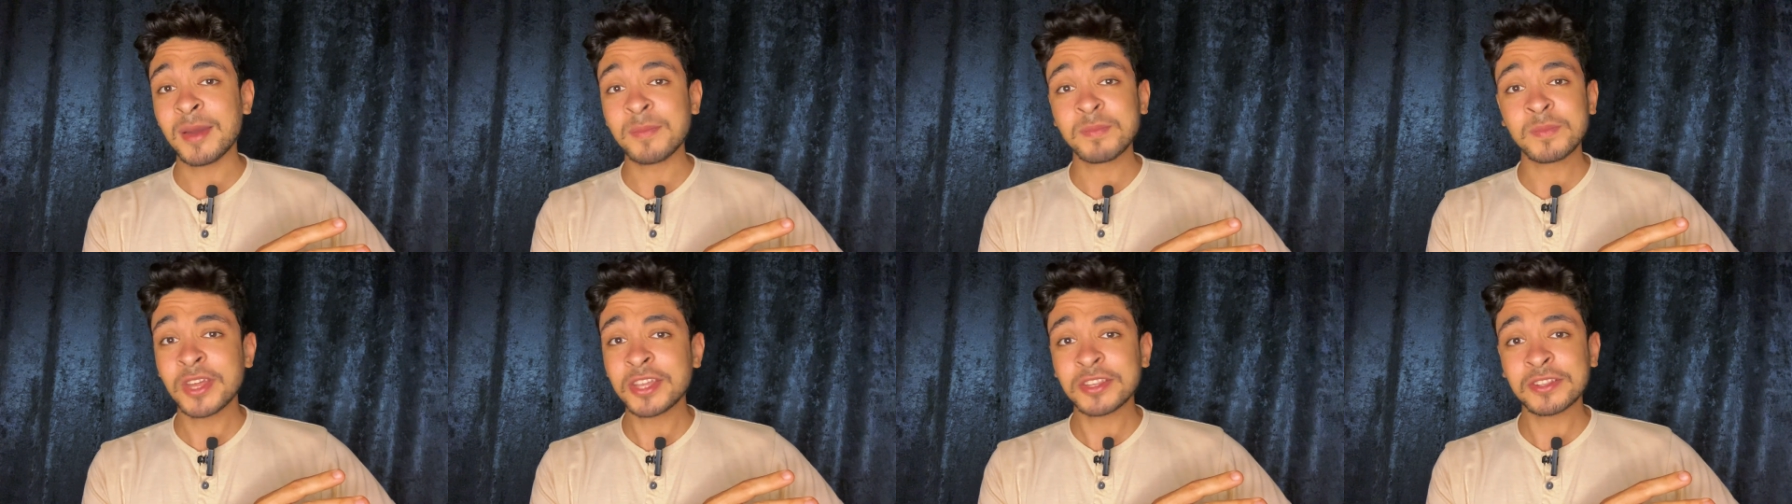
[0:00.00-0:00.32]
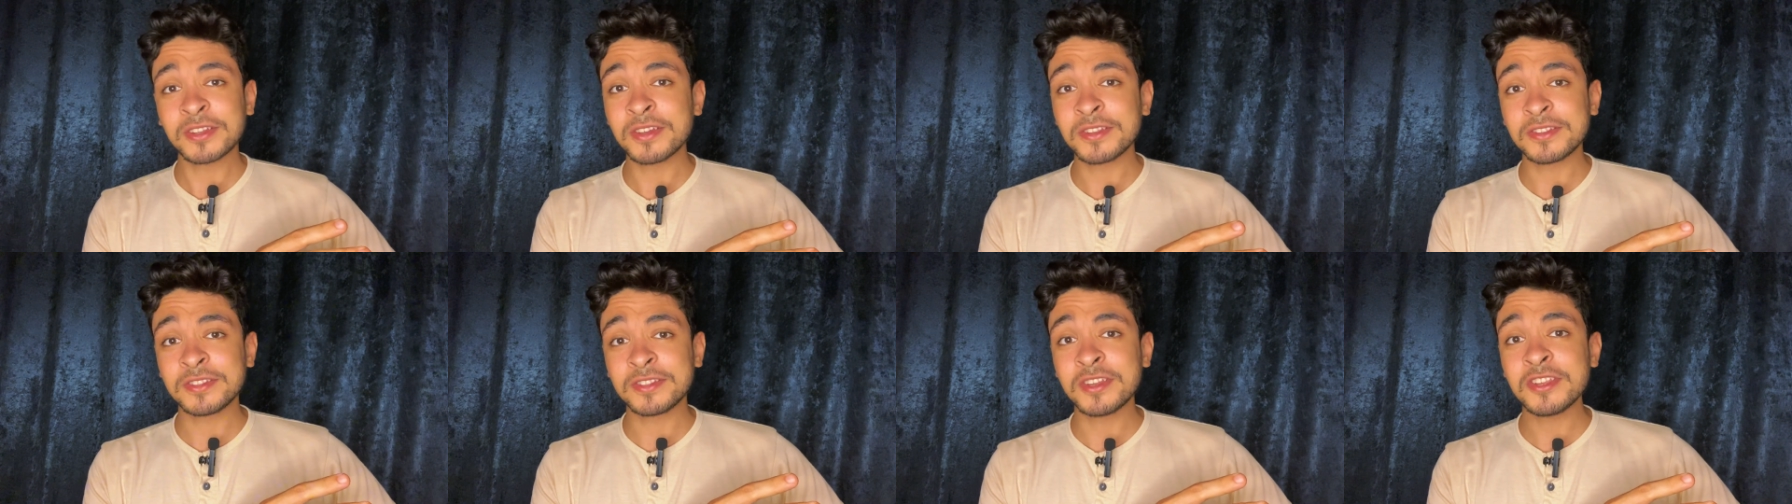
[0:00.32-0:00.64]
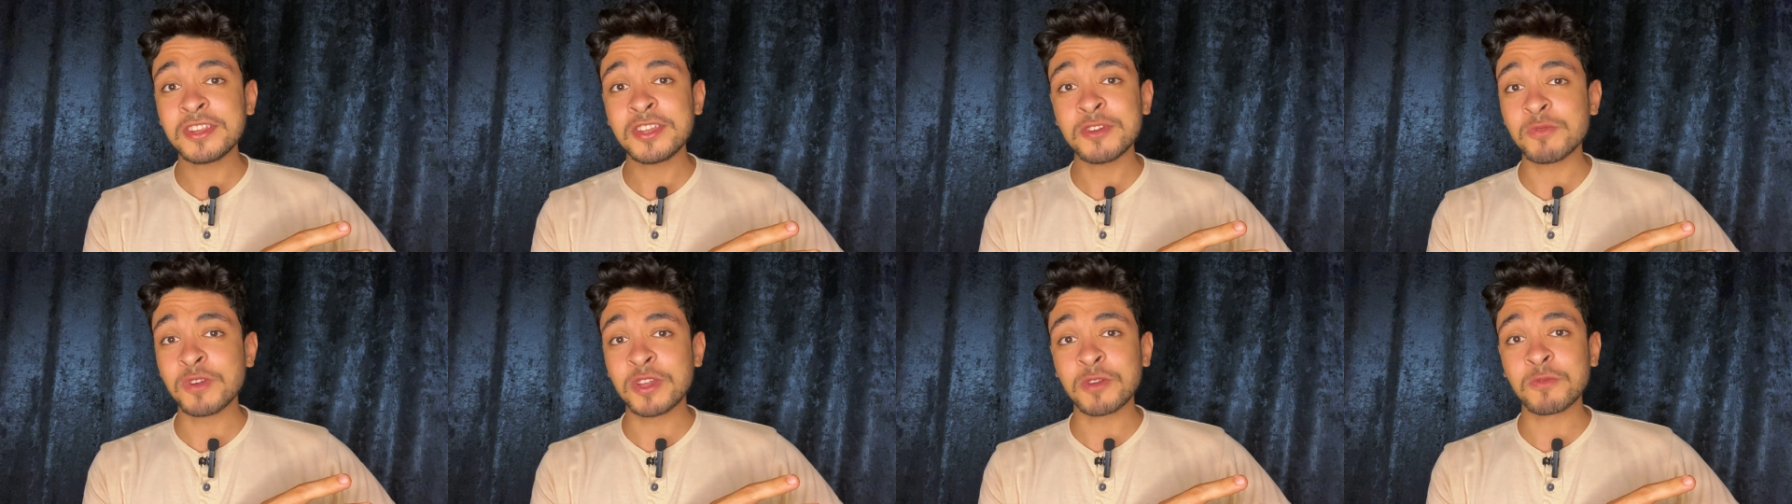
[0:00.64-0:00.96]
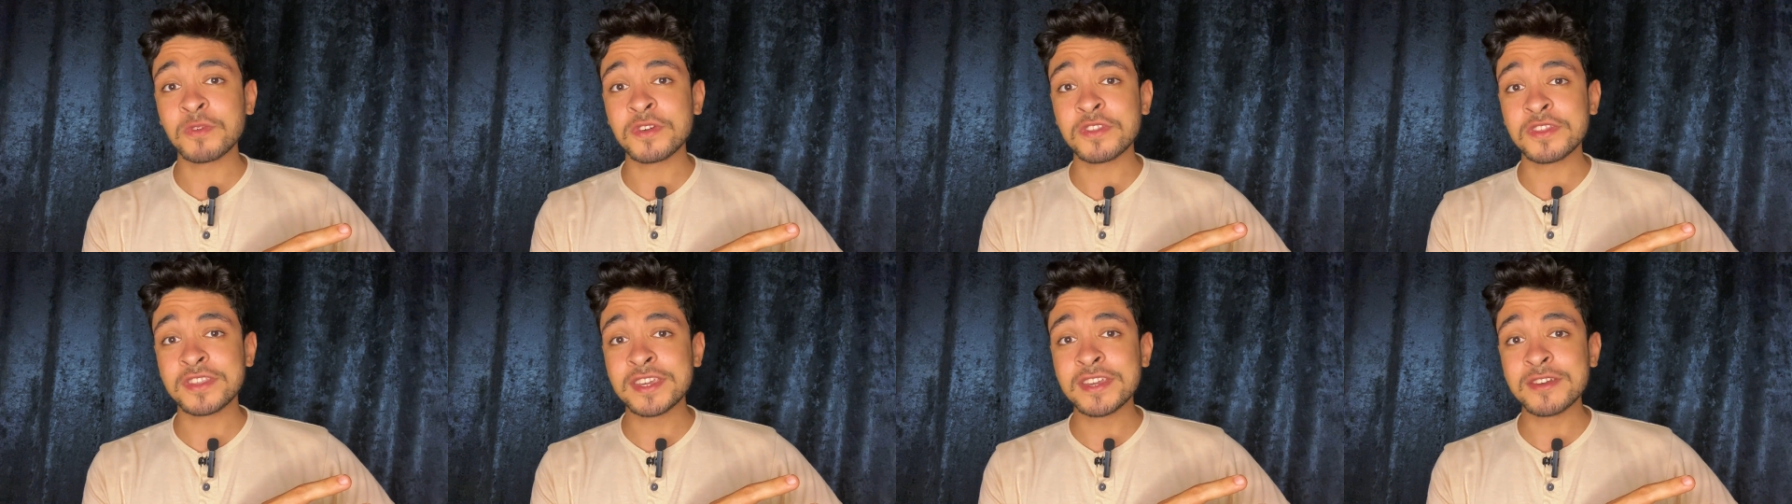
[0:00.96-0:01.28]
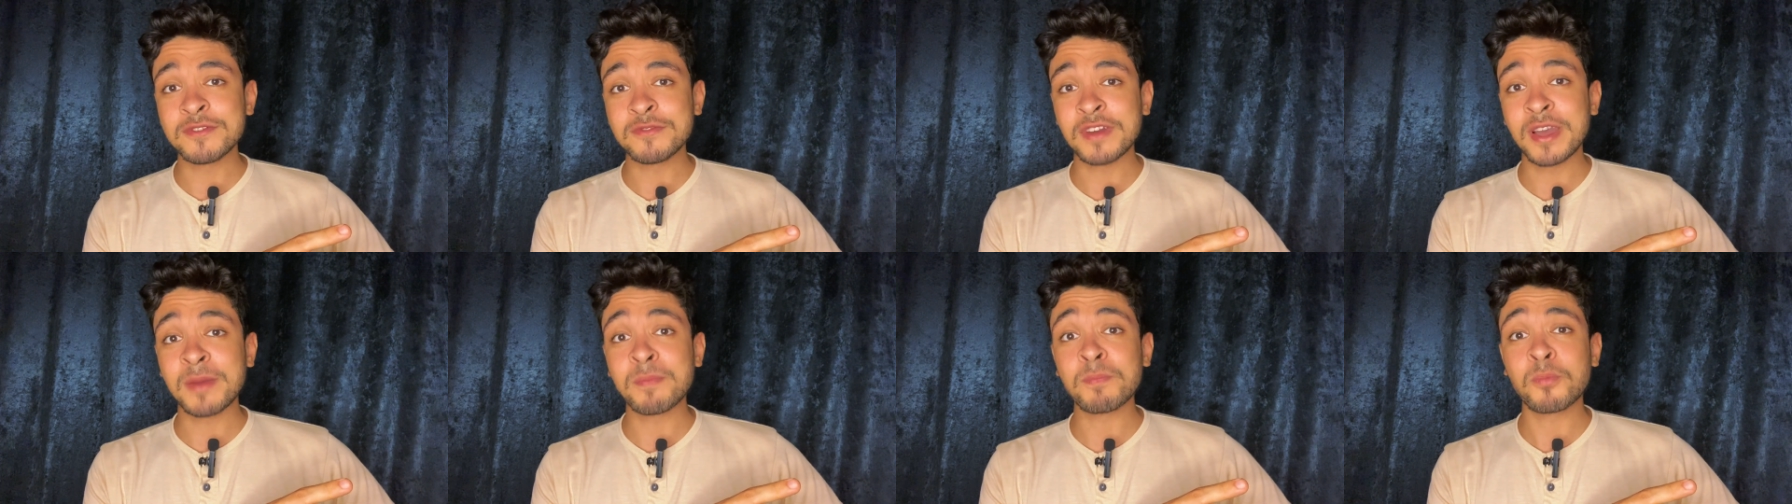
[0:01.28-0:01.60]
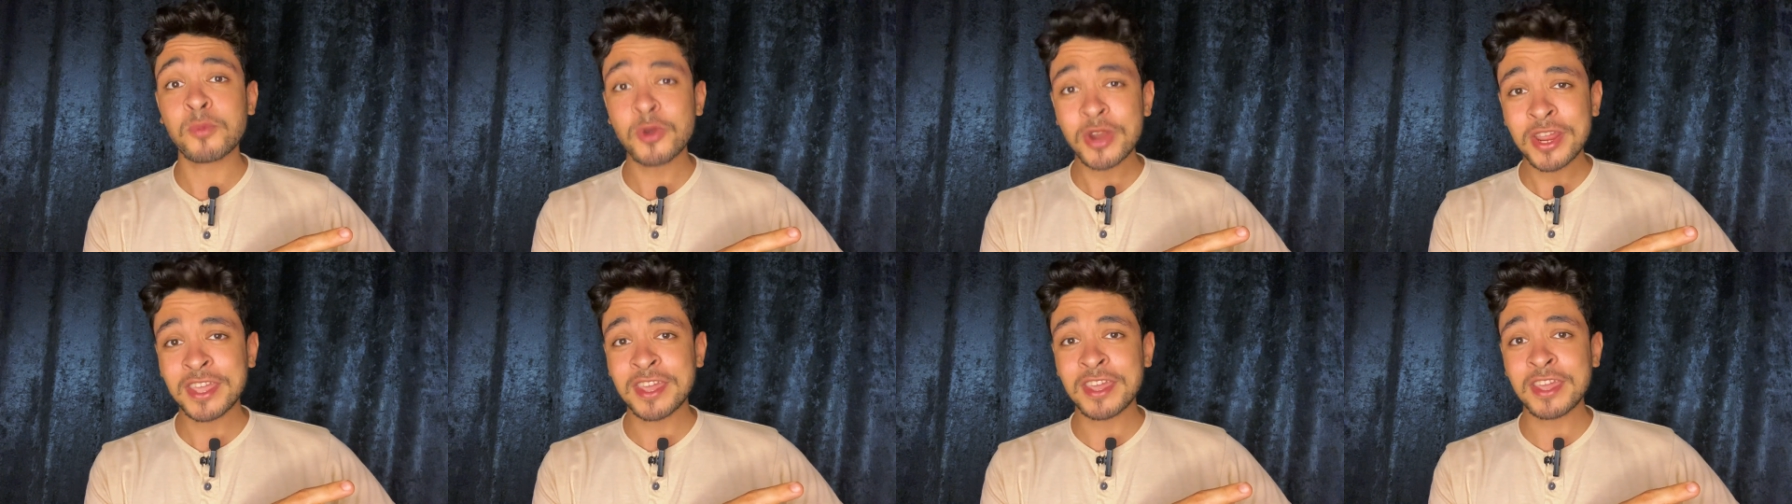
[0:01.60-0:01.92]
I'm not continuing with you, I'm
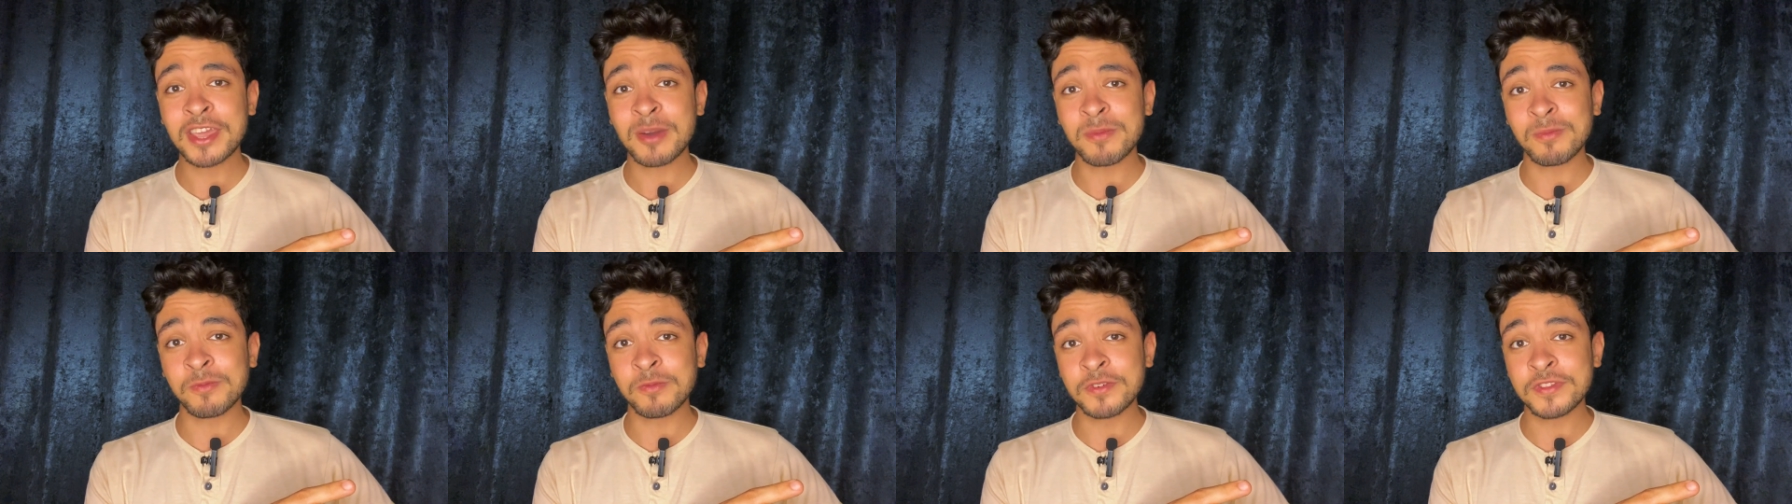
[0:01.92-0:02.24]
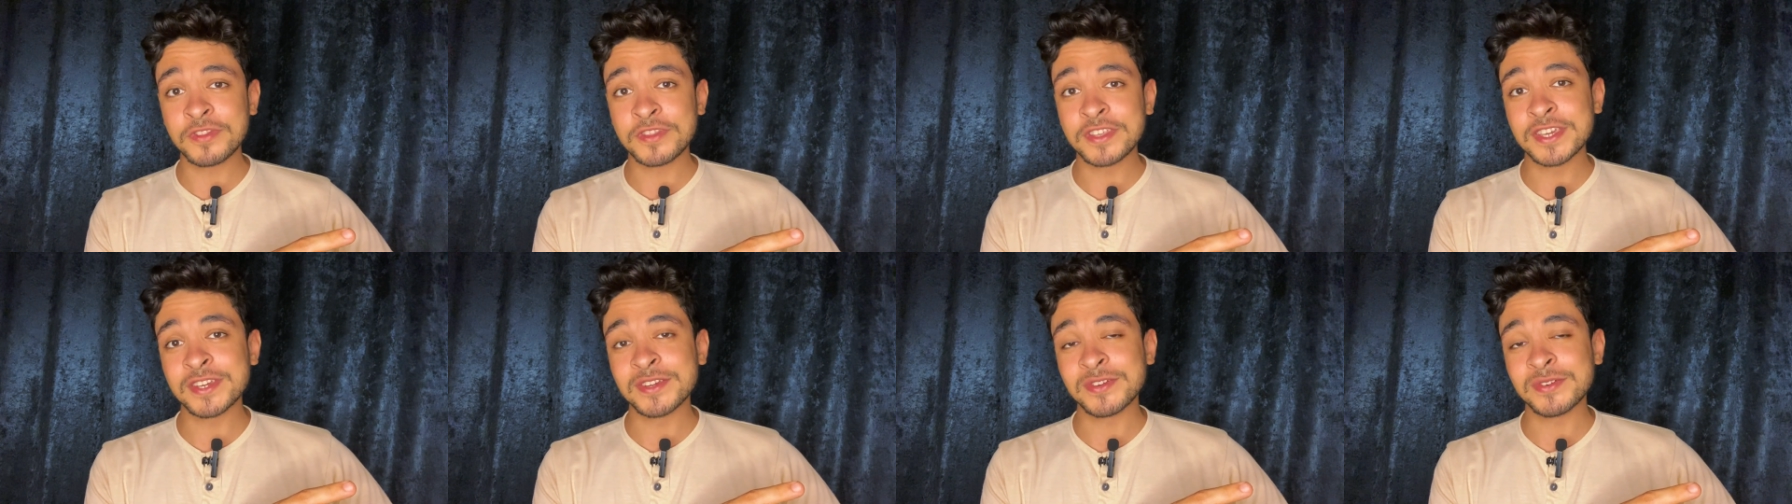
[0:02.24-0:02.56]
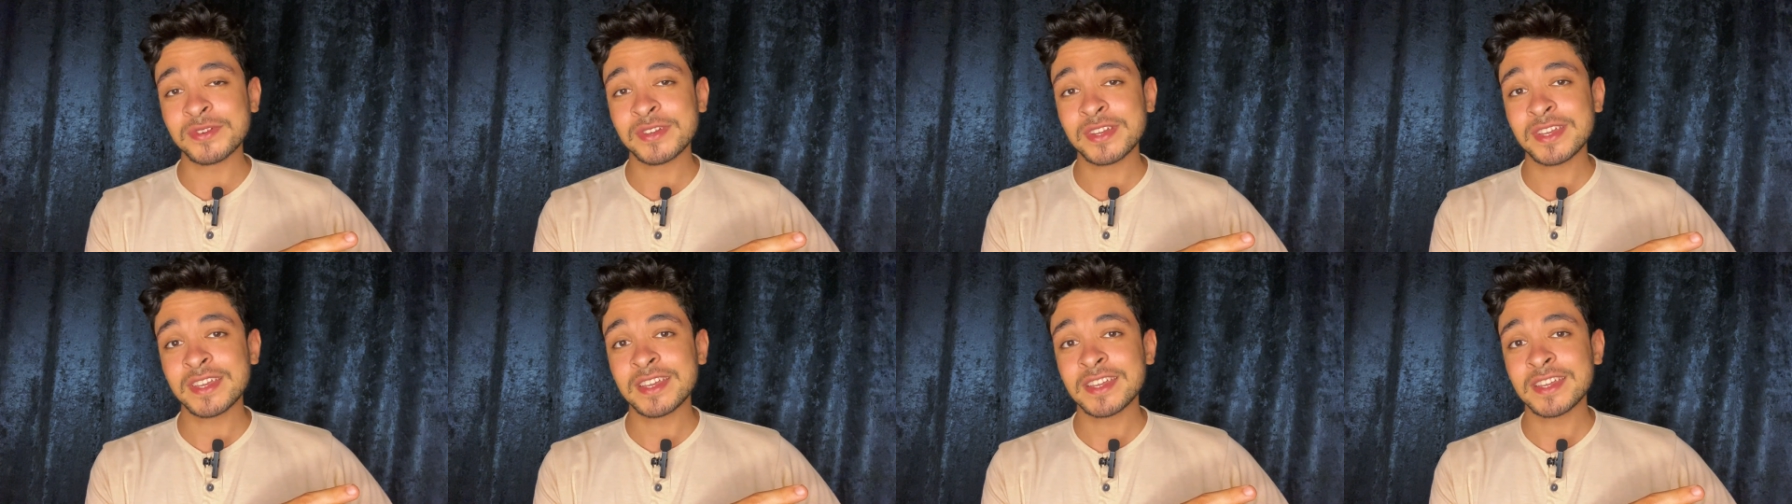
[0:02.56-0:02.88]
breaking up with you.